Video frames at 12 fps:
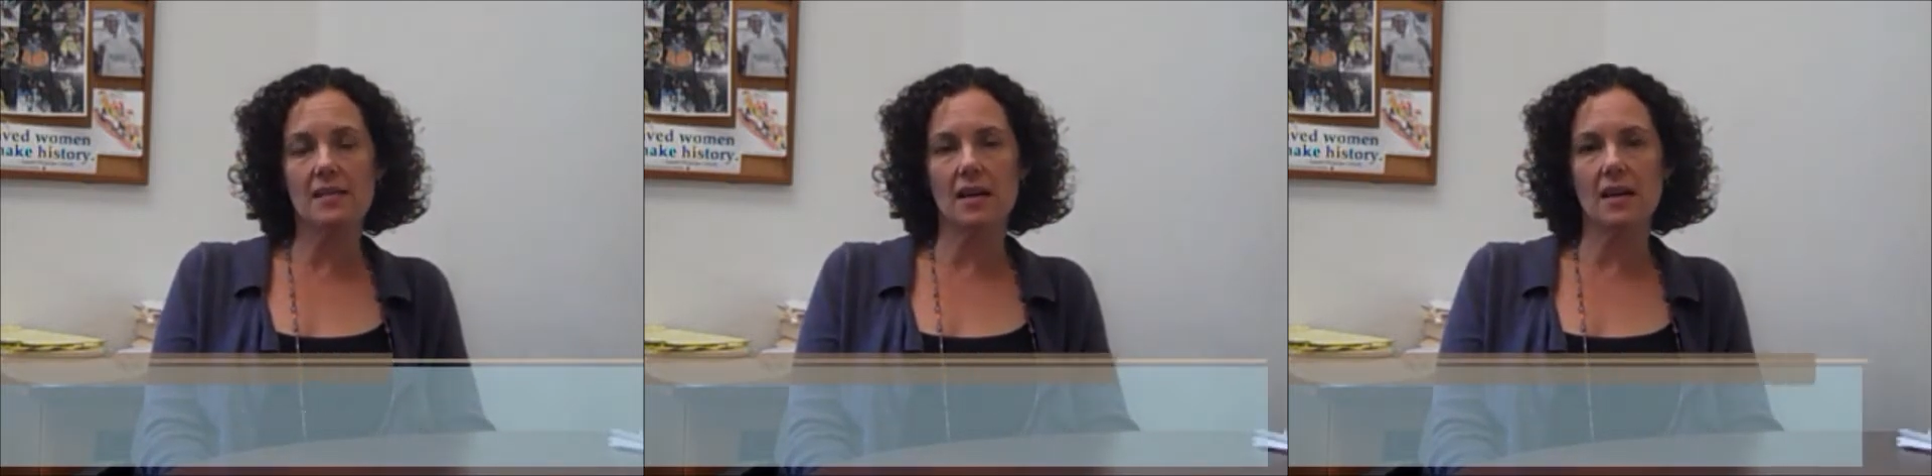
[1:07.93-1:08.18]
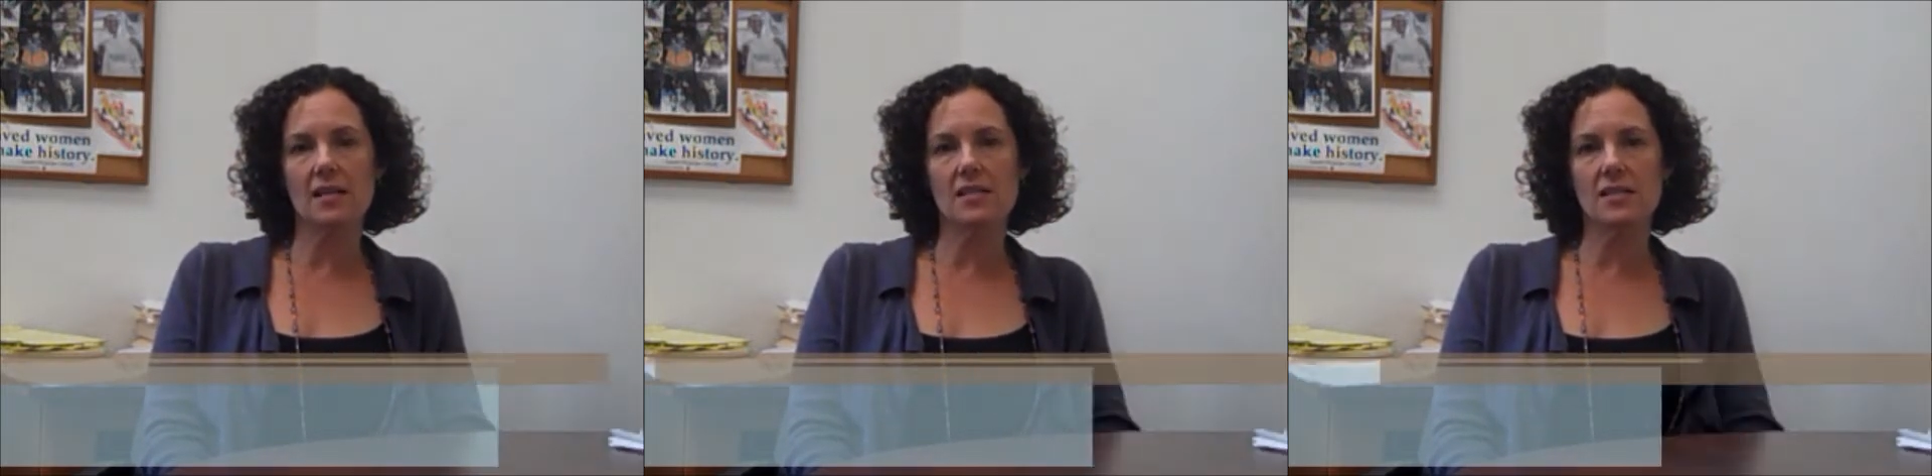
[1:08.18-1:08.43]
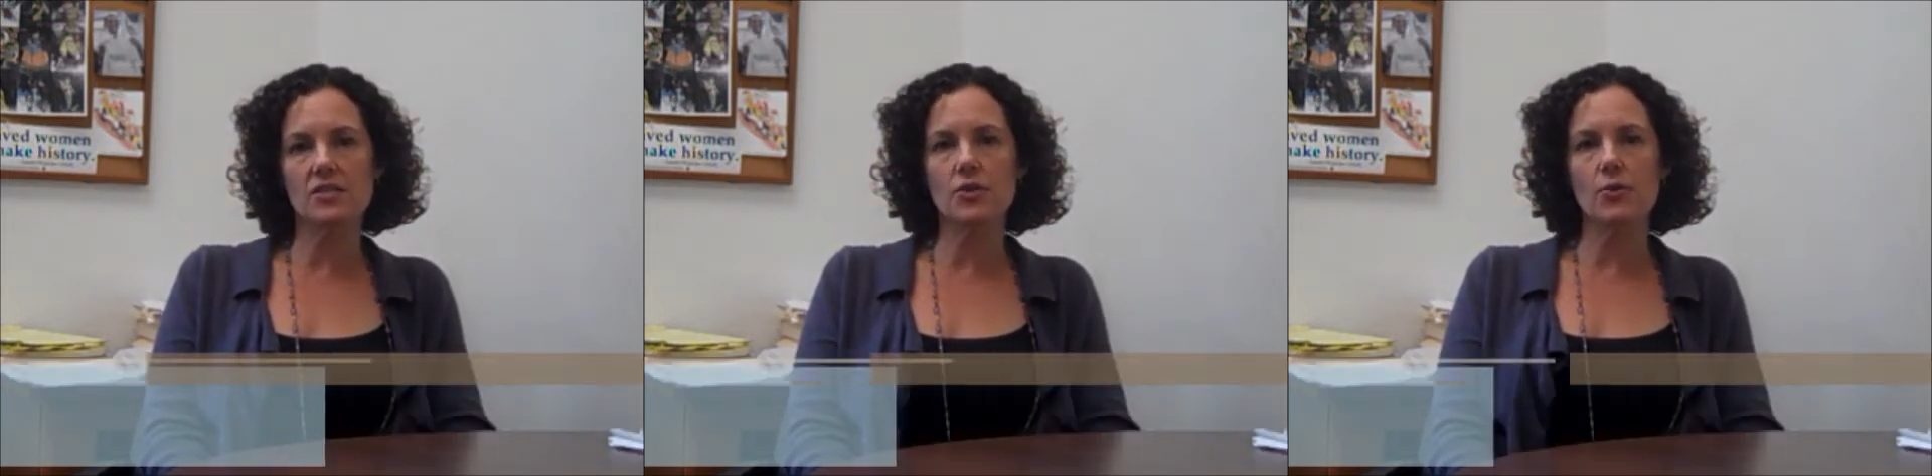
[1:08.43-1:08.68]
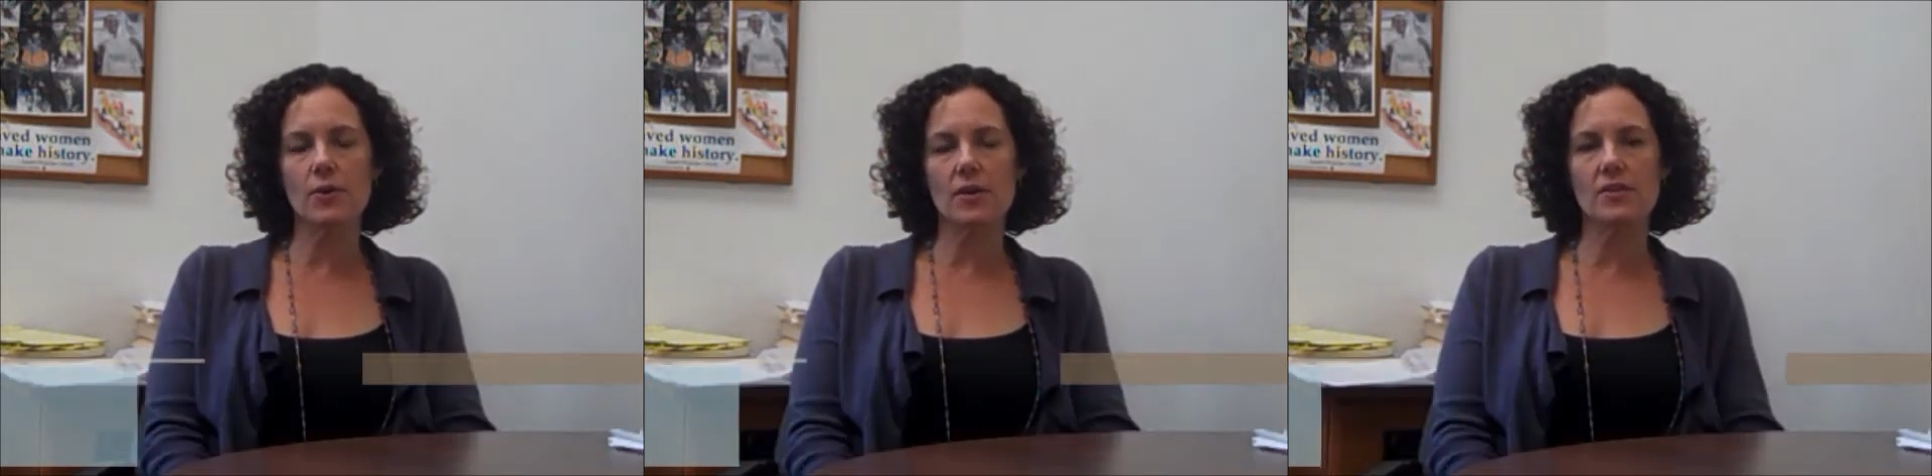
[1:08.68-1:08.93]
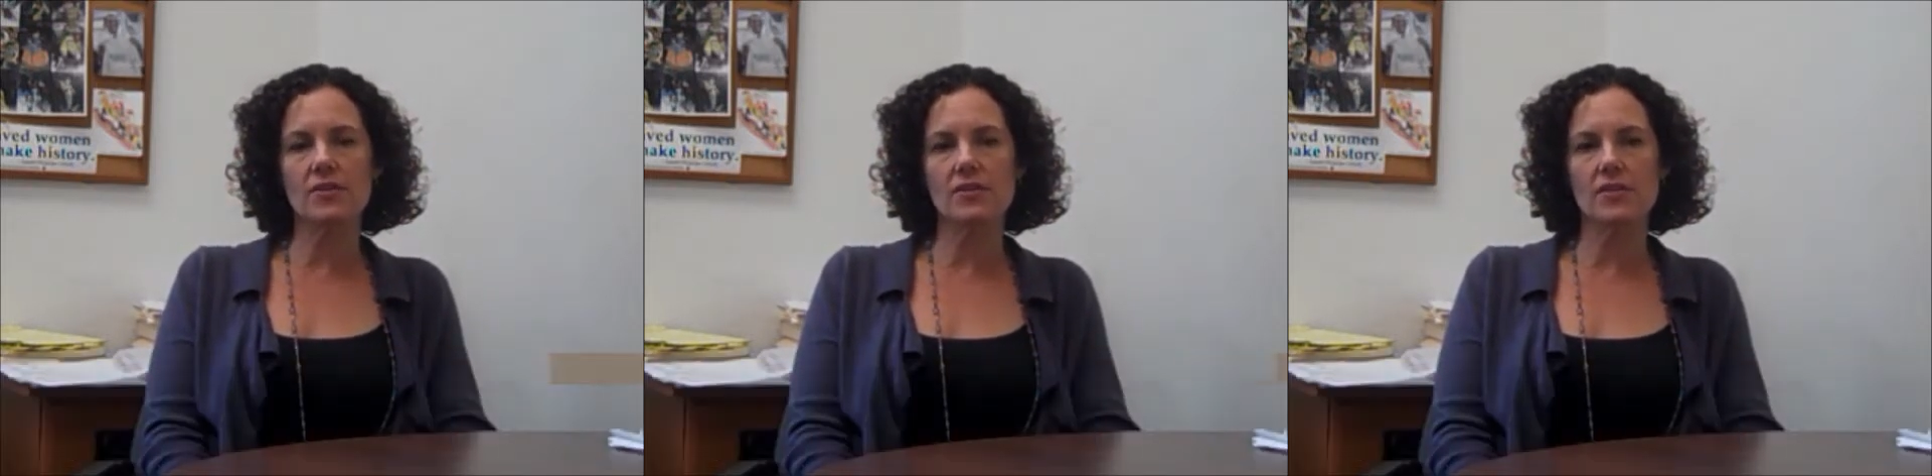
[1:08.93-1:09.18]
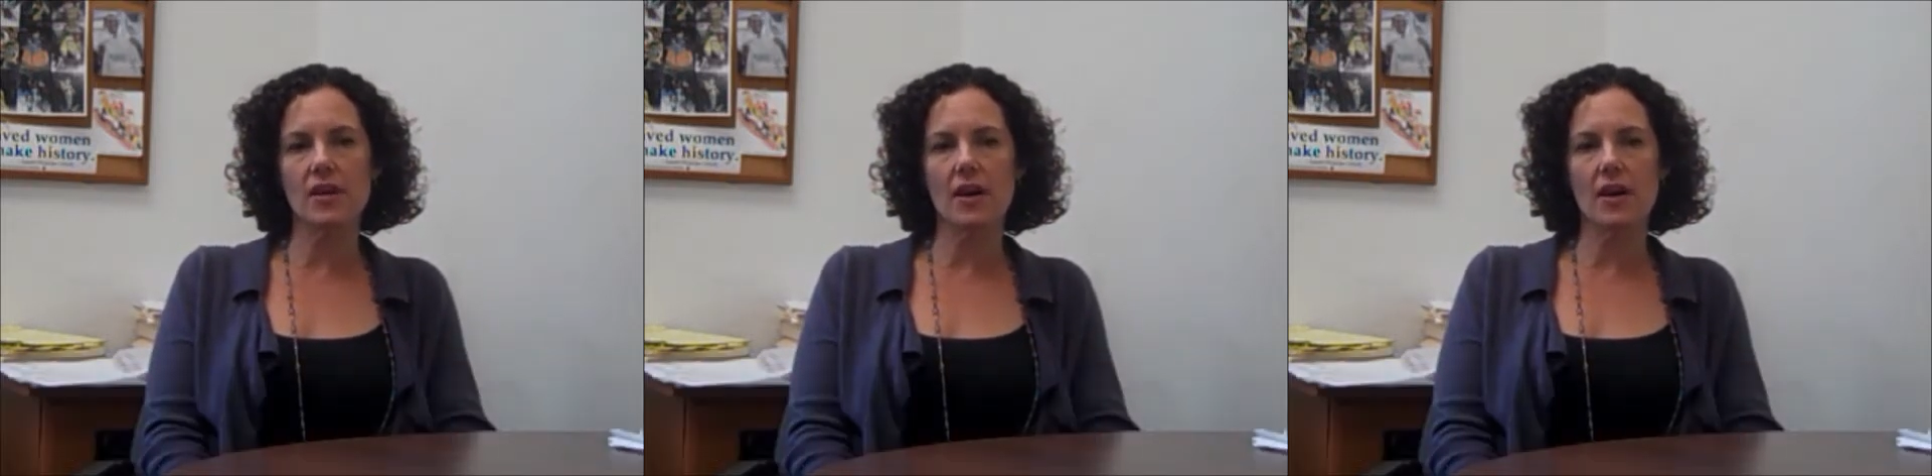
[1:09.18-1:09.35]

on discourse